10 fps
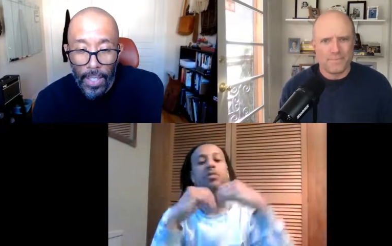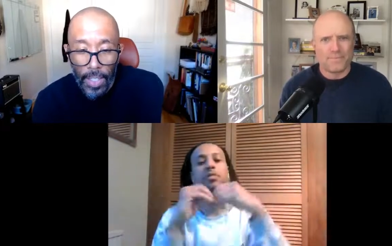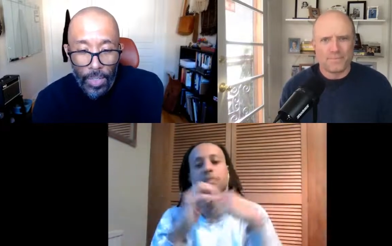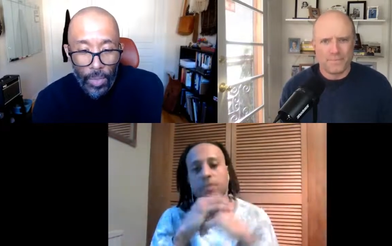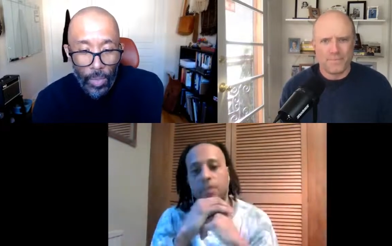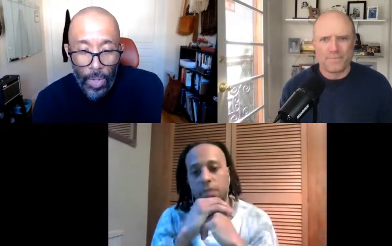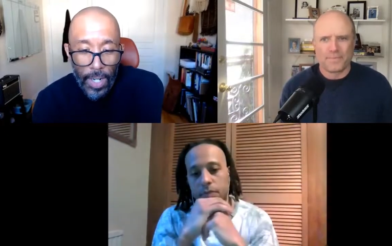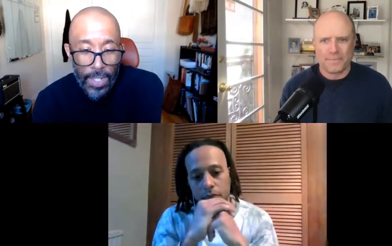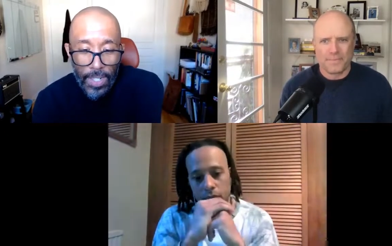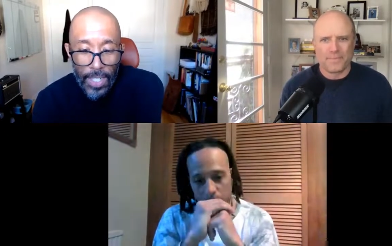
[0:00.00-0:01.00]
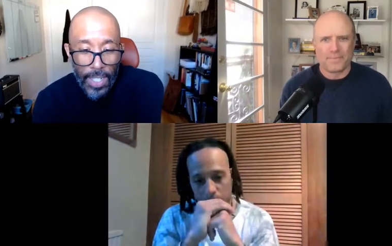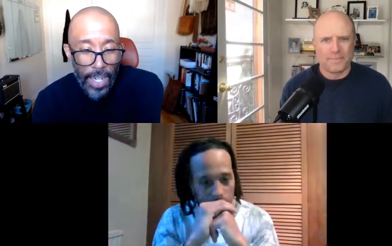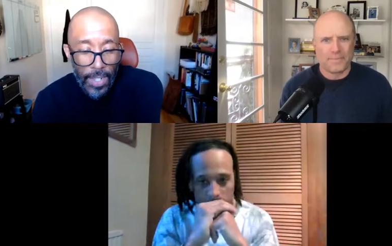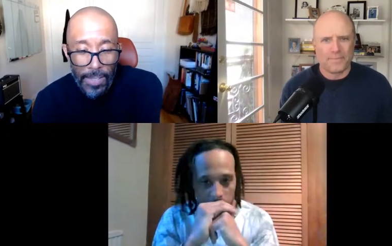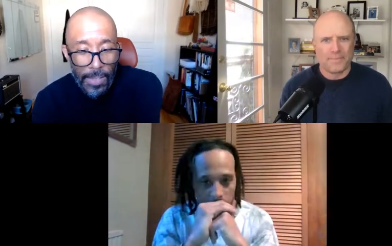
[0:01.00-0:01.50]
Speaker 1: It's rare to see
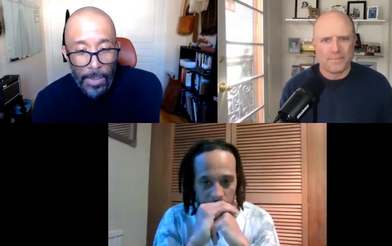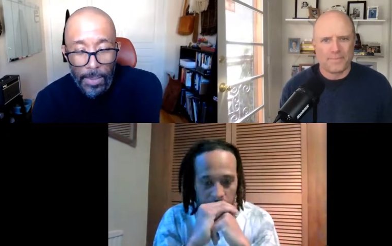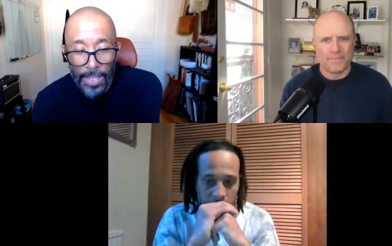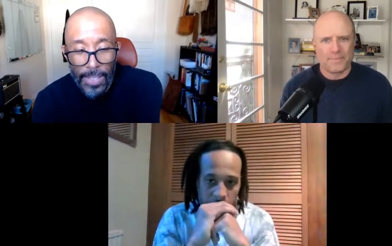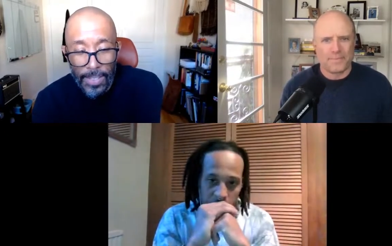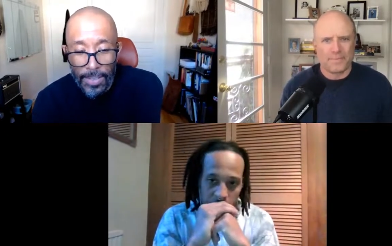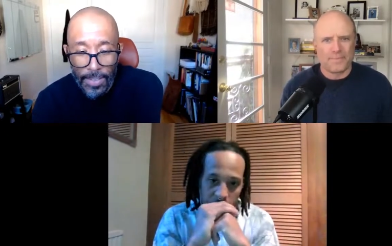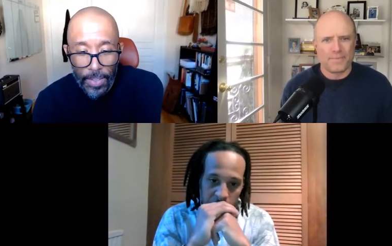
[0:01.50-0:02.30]
that in a human being.